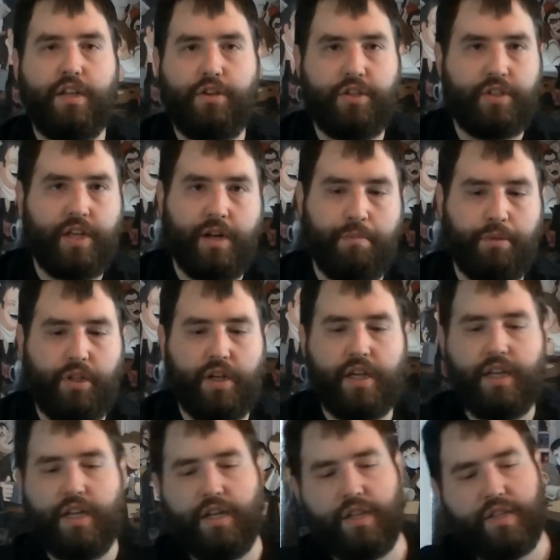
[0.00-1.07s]
you just kind of plug
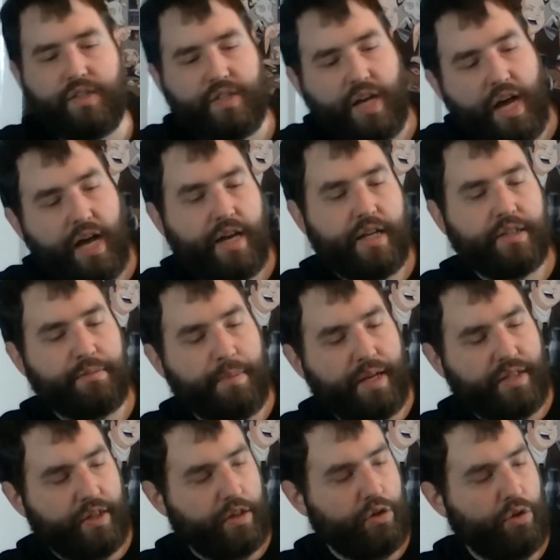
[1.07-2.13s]
it into the side, it's
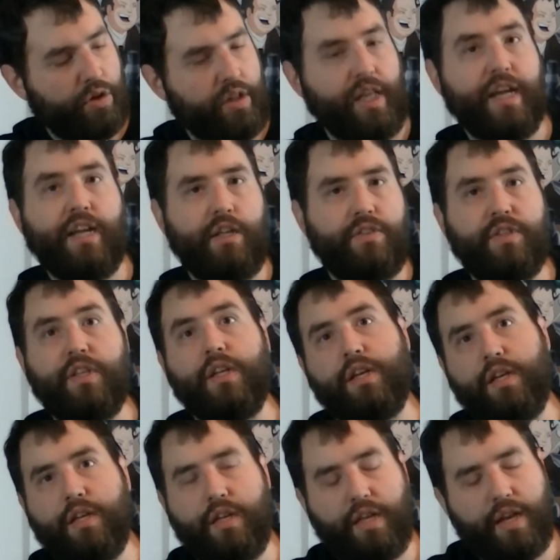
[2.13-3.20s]
meant to look like it's a,
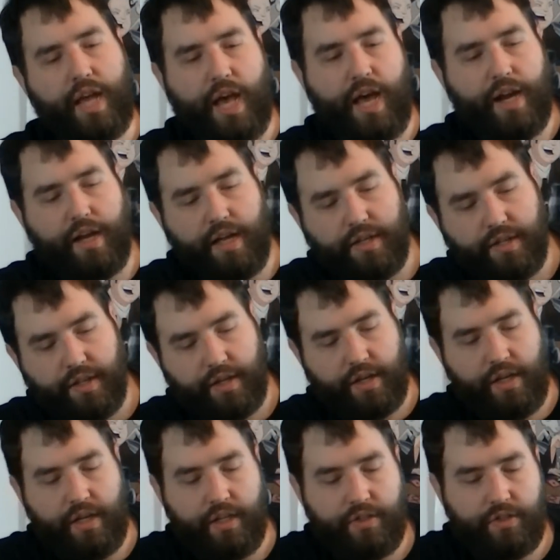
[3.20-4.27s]
uh, an add-on to the
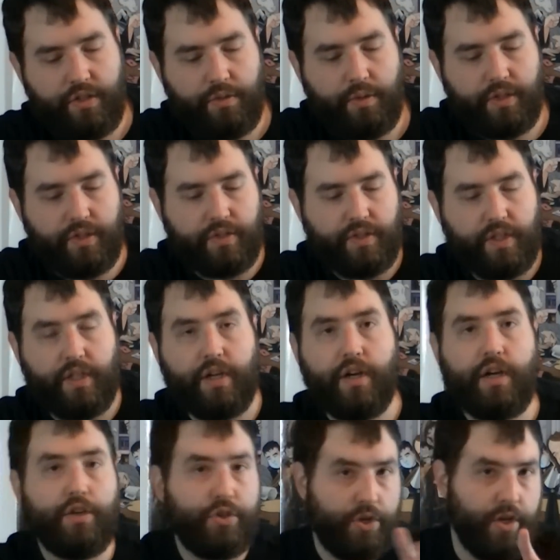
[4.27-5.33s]
console once it's in there,
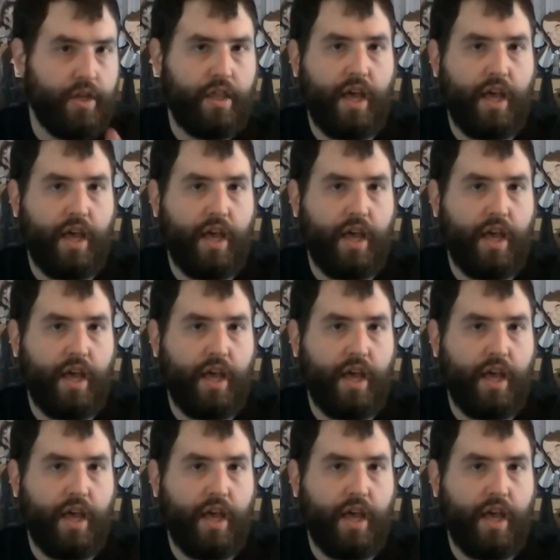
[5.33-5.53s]
and I'll show you